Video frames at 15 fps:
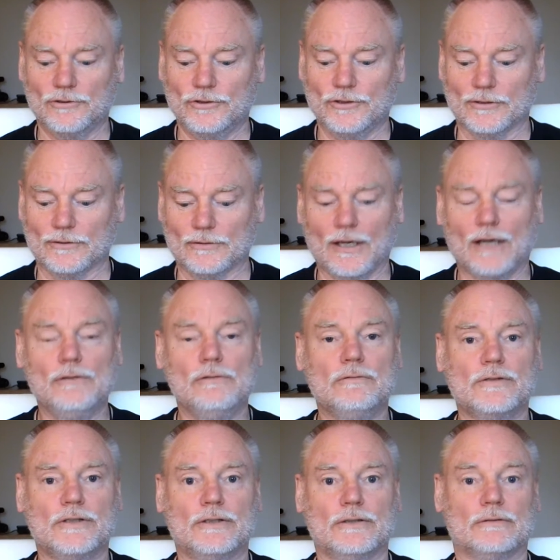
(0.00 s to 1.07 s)
you
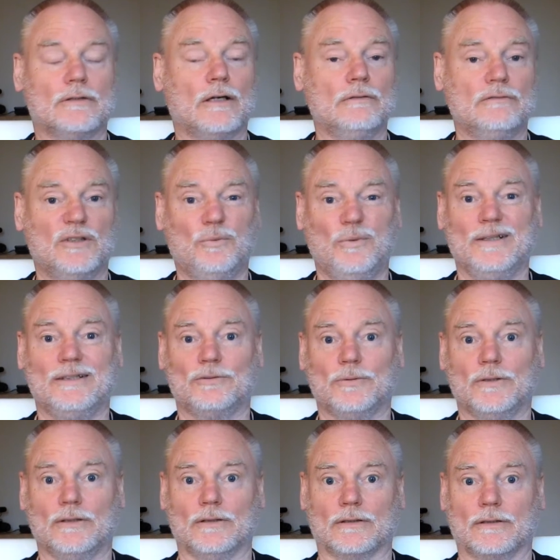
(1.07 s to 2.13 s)
over a week's
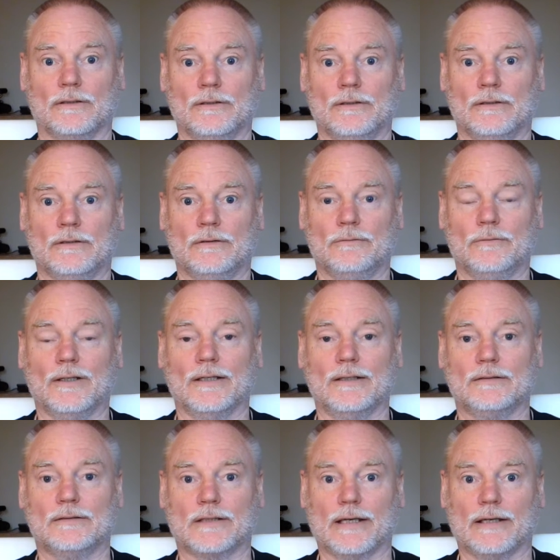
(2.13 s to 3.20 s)
work, really,
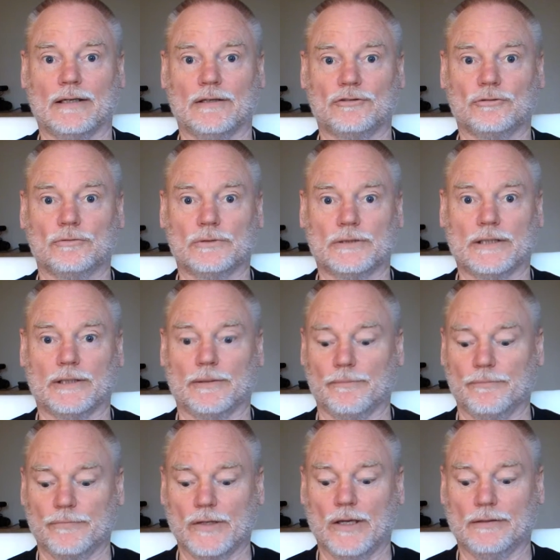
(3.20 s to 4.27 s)
to get that sorted out.
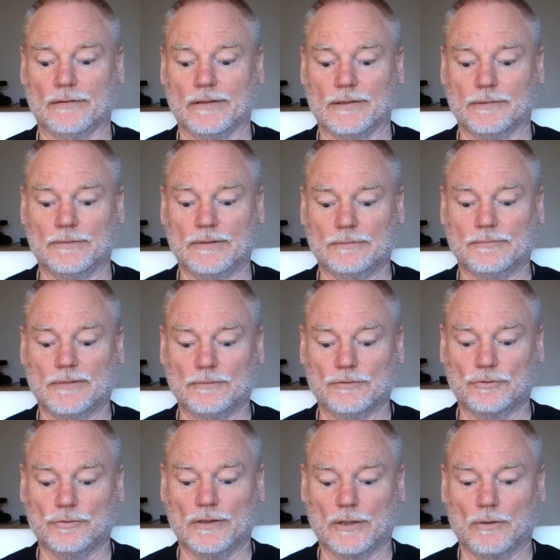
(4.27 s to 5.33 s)
And then it
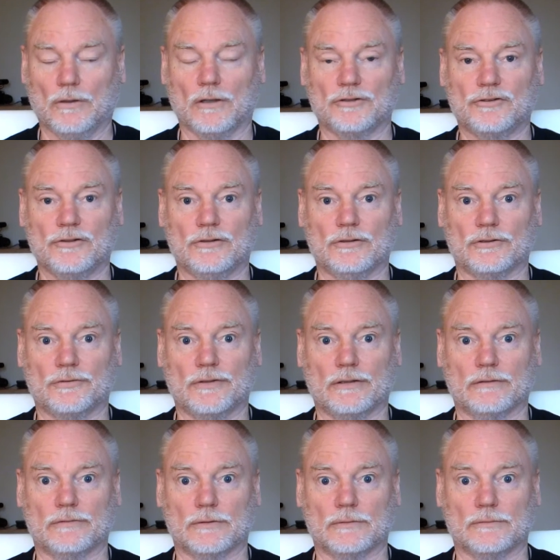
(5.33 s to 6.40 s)
was really quite a serious
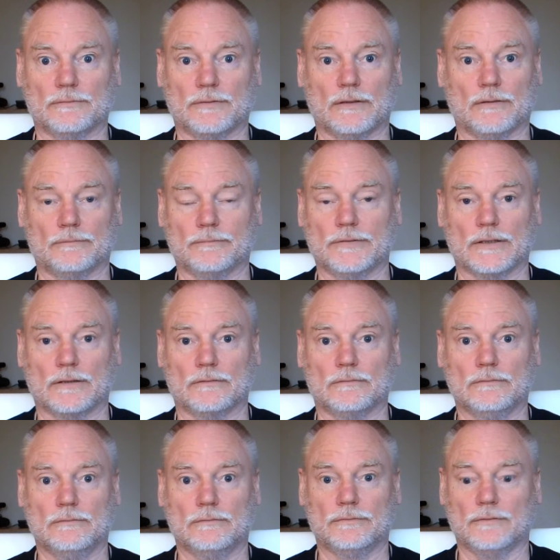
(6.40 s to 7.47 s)
thing for
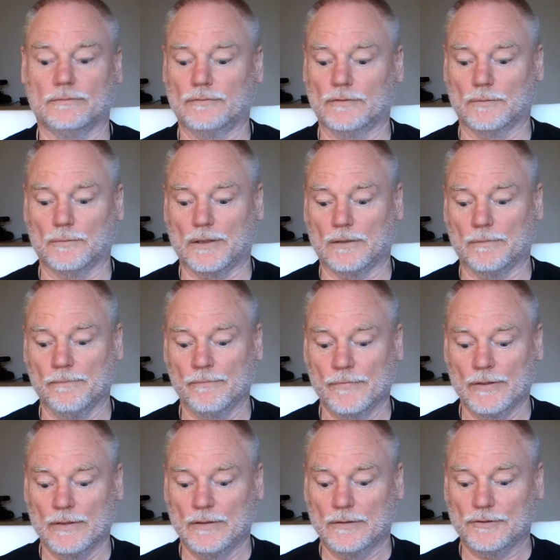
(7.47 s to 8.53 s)
a while.
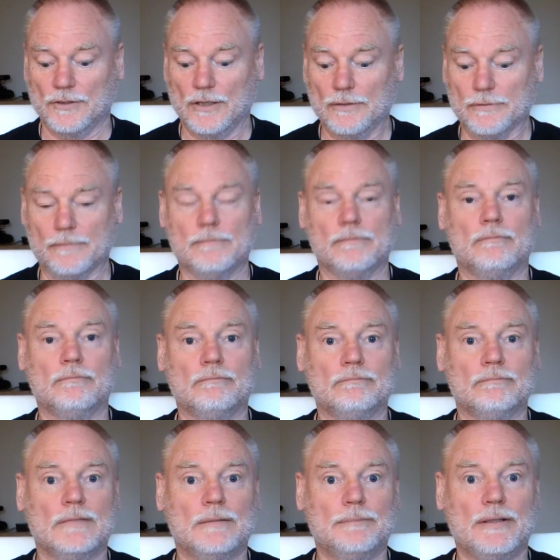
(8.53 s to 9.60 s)
So,
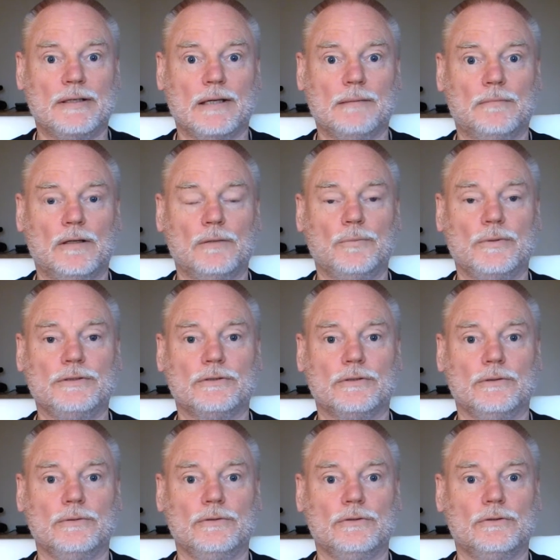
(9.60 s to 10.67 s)
bear that in mind when you
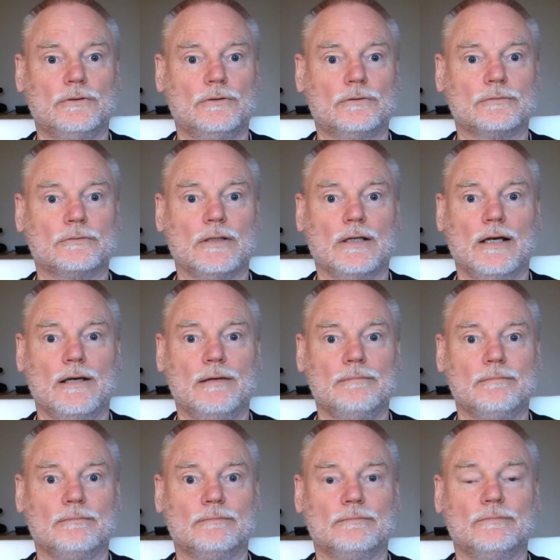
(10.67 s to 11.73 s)
do your
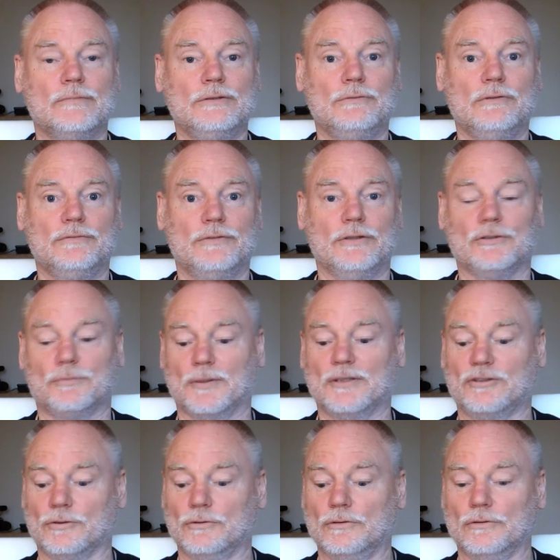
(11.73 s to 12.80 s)
when you reviews.
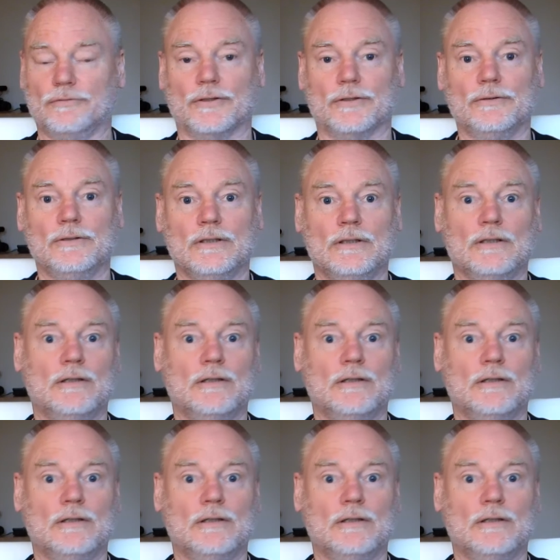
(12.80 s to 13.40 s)
Please do a review.